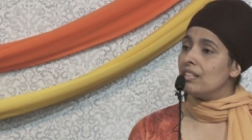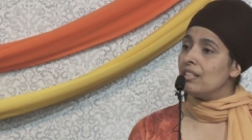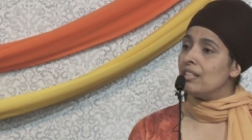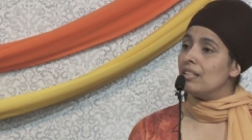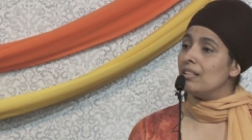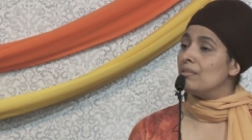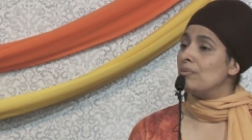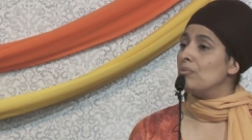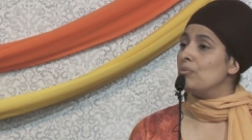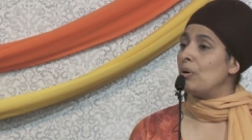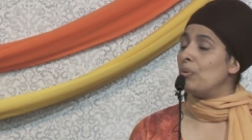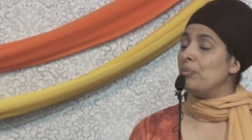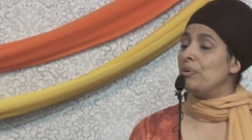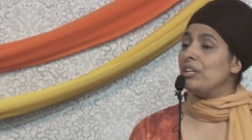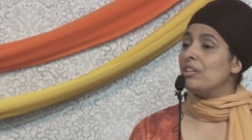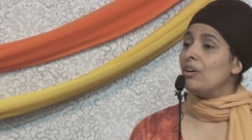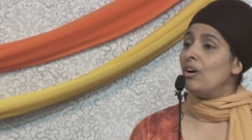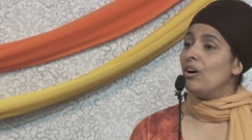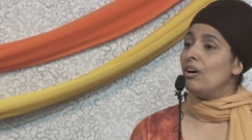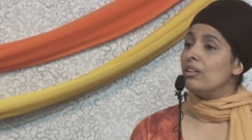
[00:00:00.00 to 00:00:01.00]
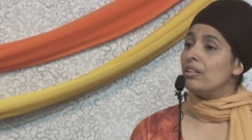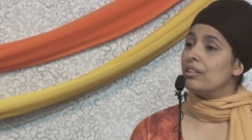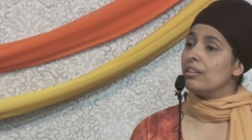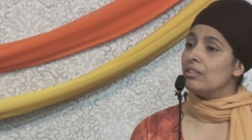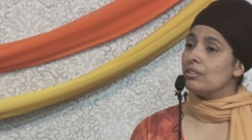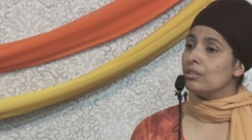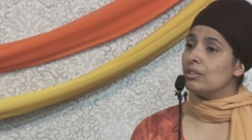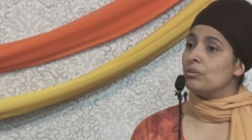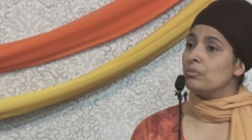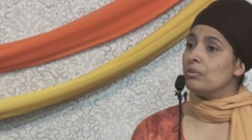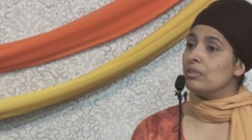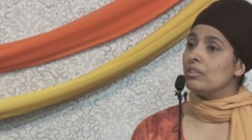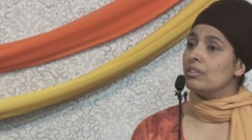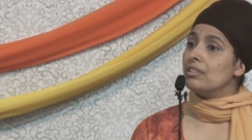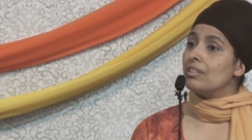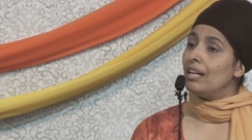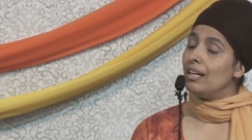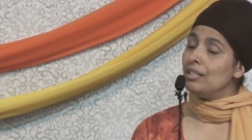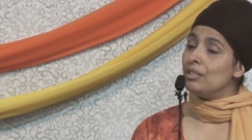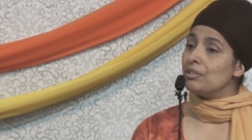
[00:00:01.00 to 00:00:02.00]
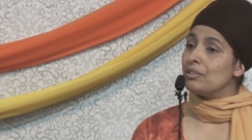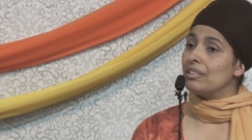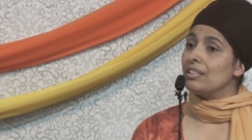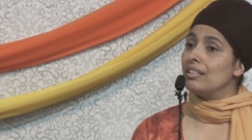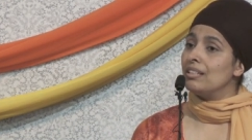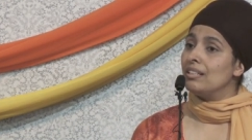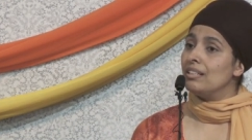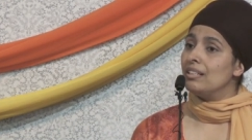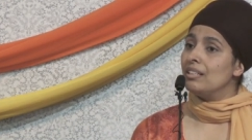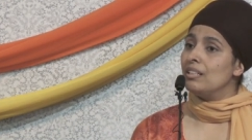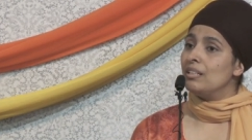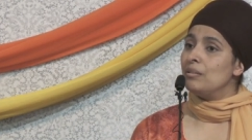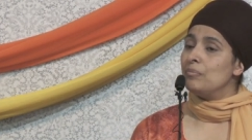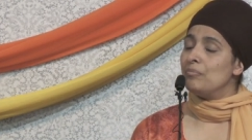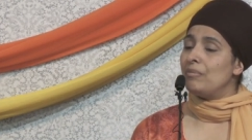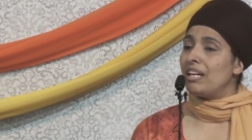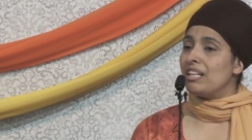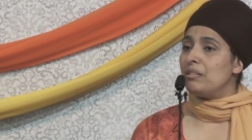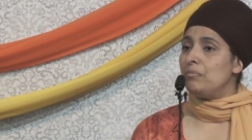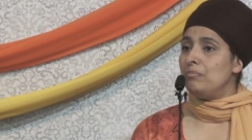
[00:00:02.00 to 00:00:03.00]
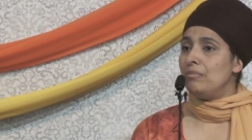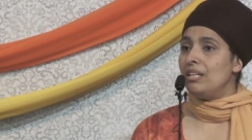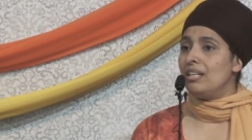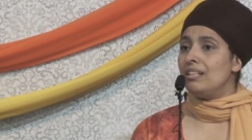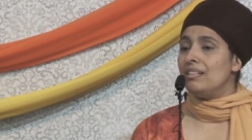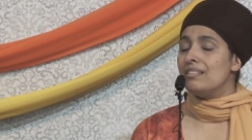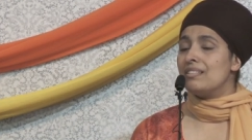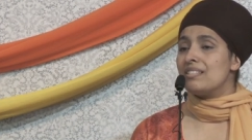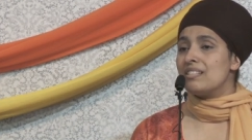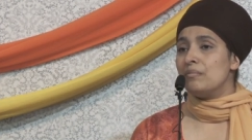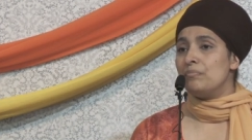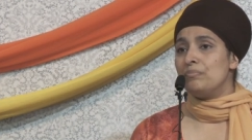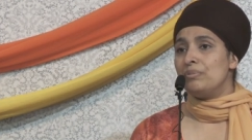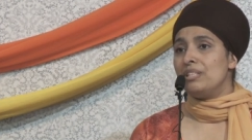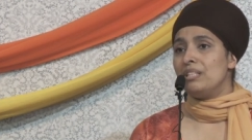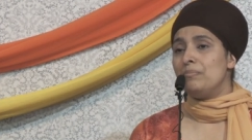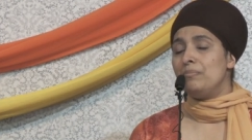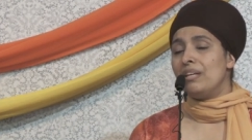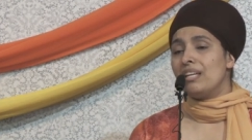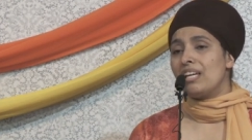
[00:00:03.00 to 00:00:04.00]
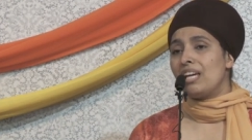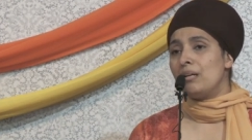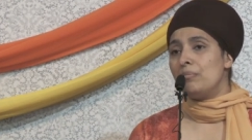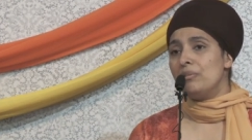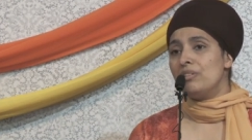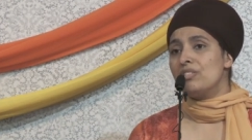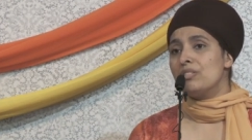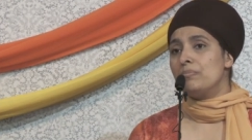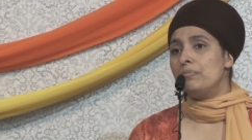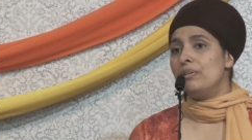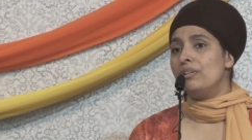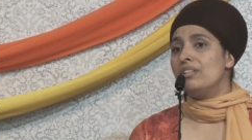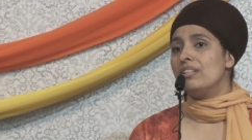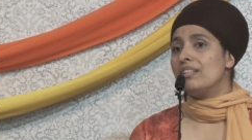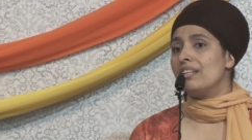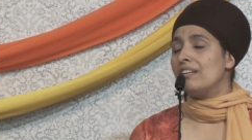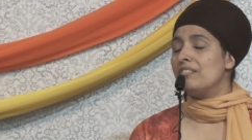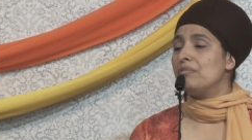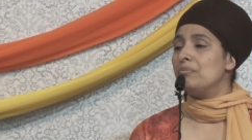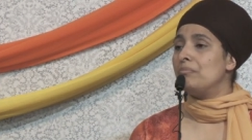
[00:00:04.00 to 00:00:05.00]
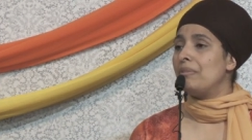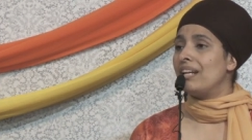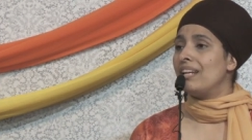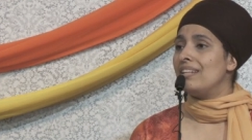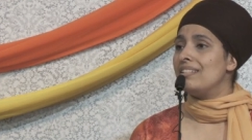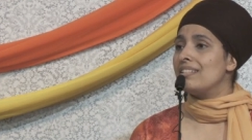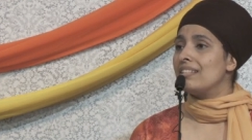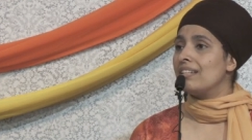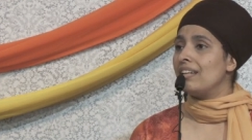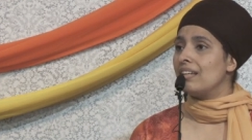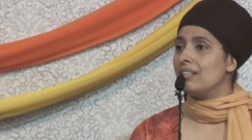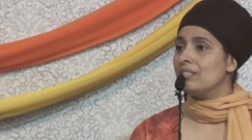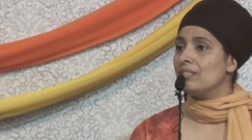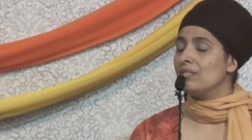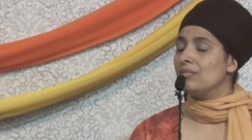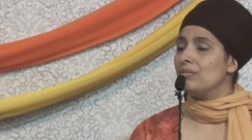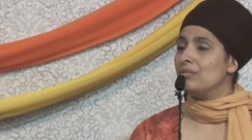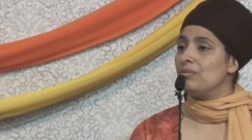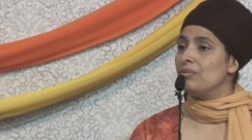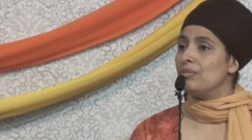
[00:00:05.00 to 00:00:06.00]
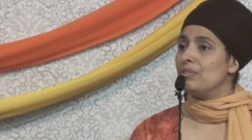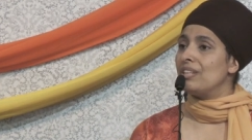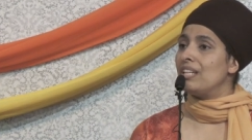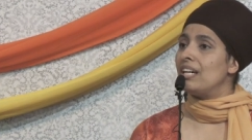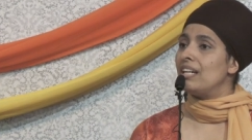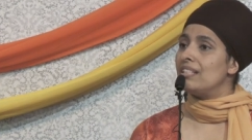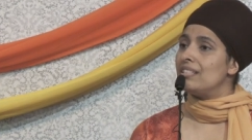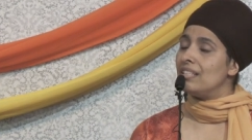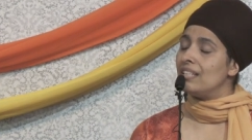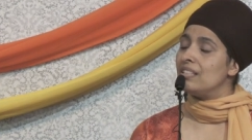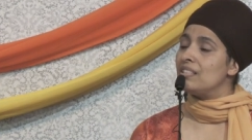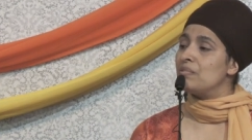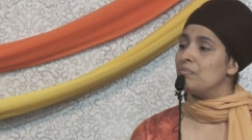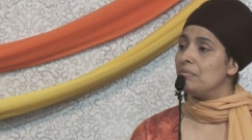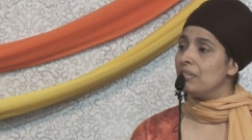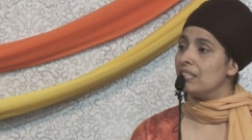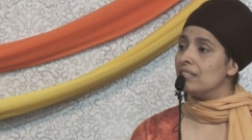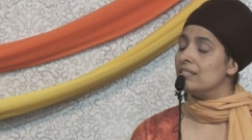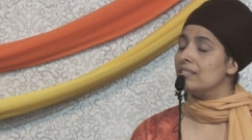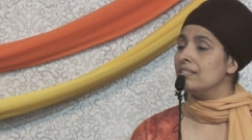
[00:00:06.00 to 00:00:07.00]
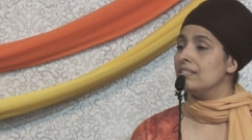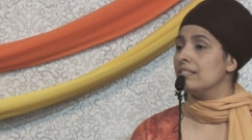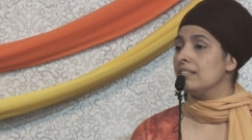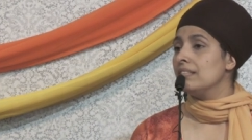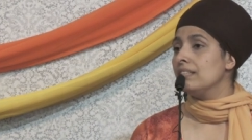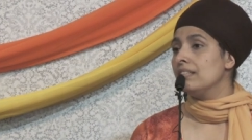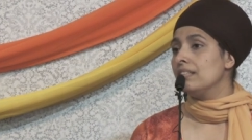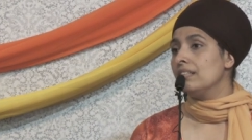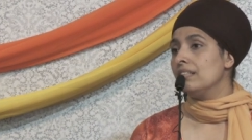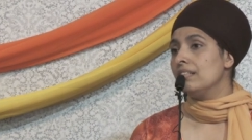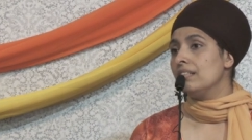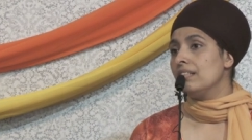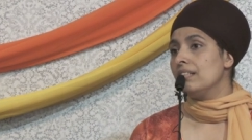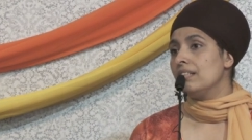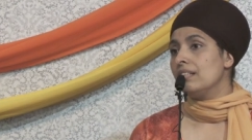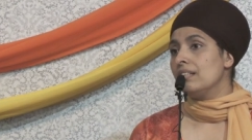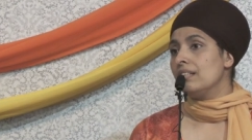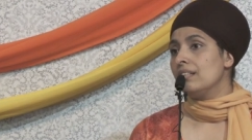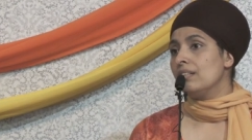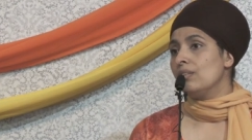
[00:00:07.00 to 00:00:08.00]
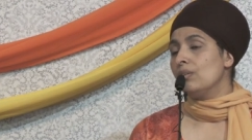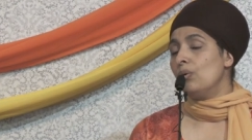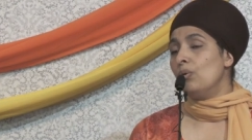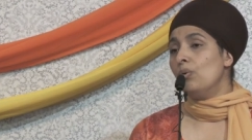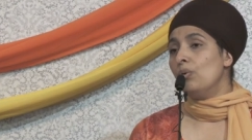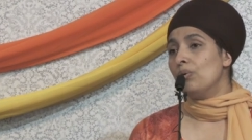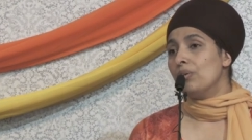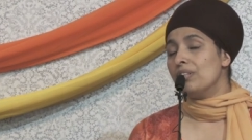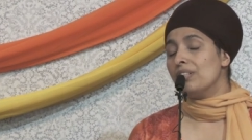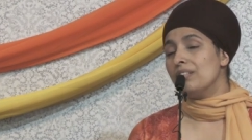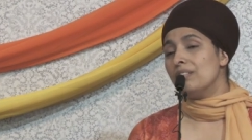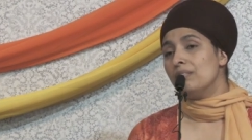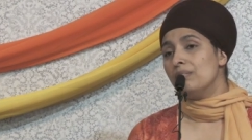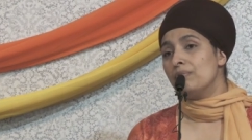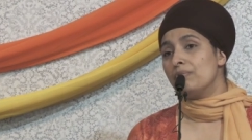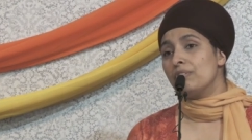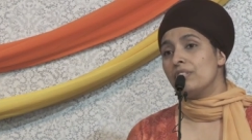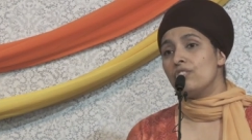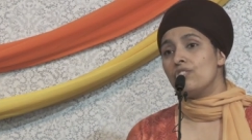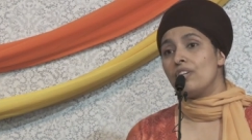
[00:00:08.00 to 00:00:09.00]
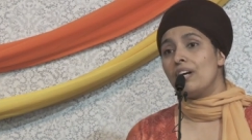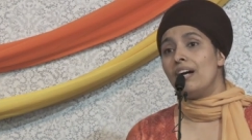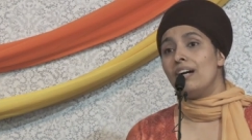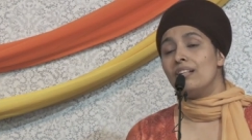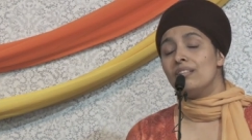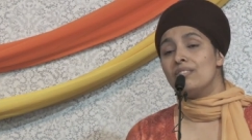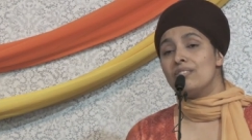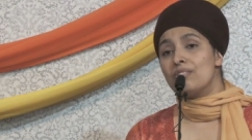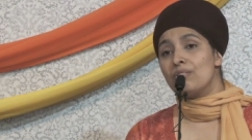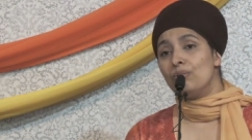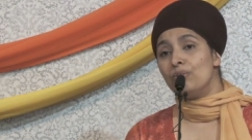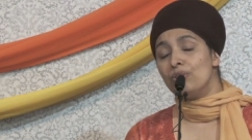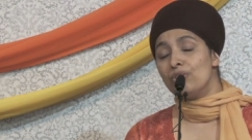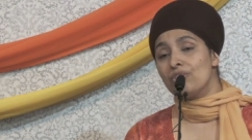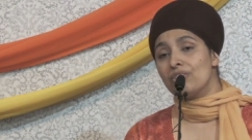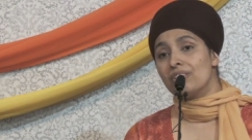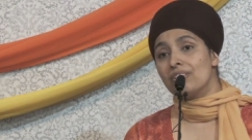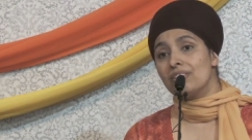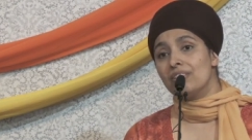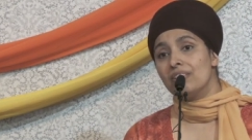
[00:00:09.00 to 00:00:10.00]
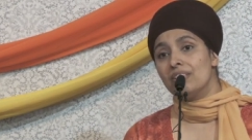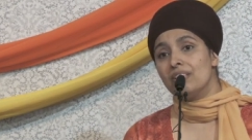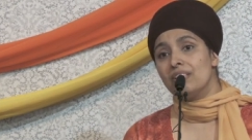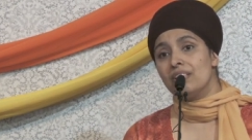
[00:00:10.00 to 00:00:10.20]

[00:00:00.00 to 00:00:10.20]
in a, what we call a third world country might mean simply being able to pull enough money together for that day's meal. Or for a child soldier,